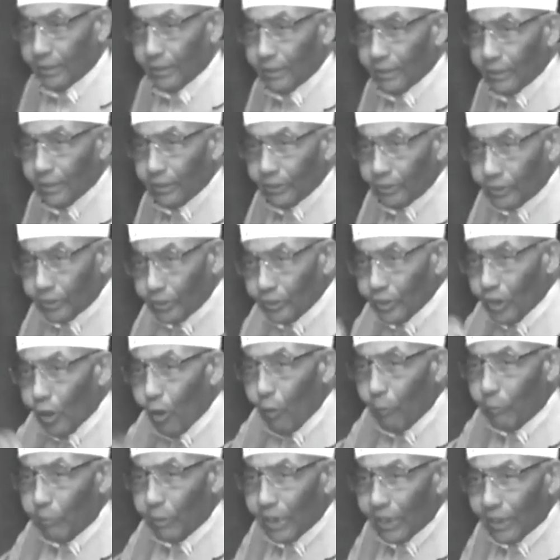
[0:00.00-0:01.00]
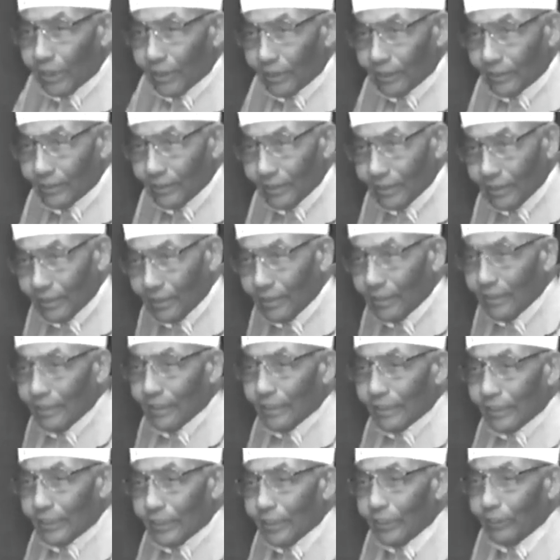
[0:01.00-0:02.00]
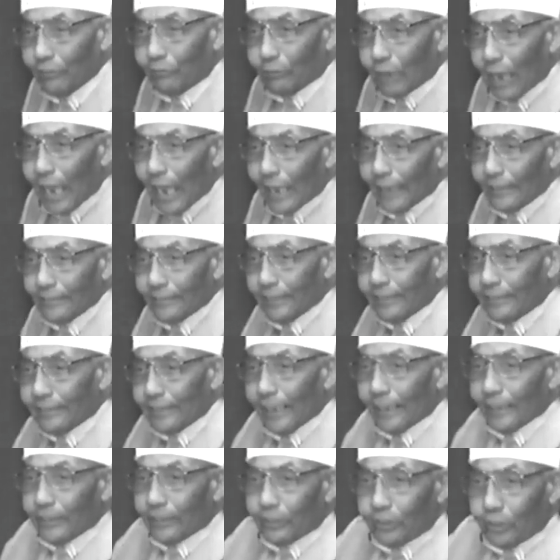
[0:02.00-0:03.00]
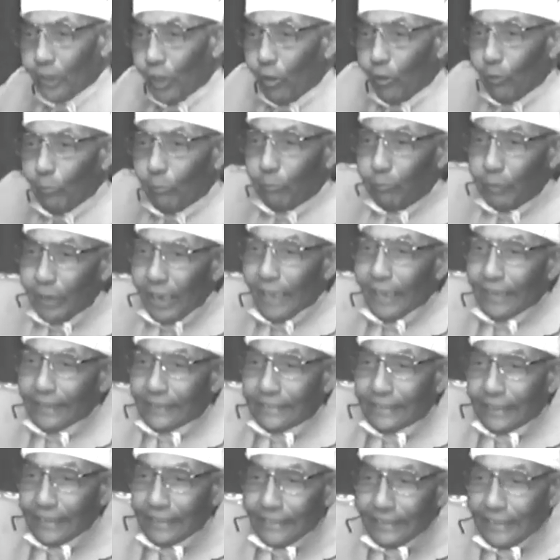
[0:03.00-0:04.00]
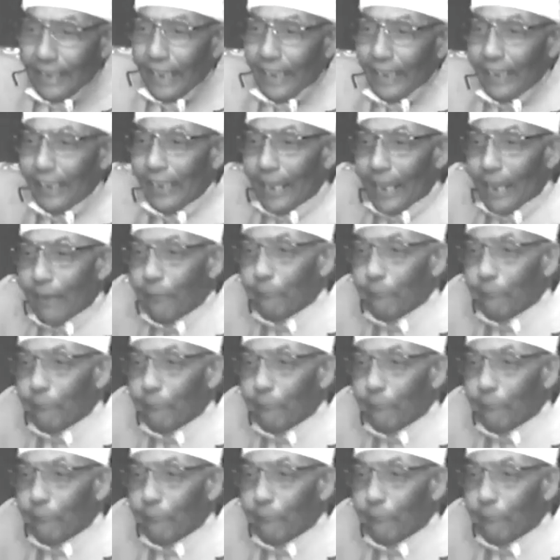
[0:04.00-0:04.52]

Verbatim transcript: to your blood. He tries to take your blood today and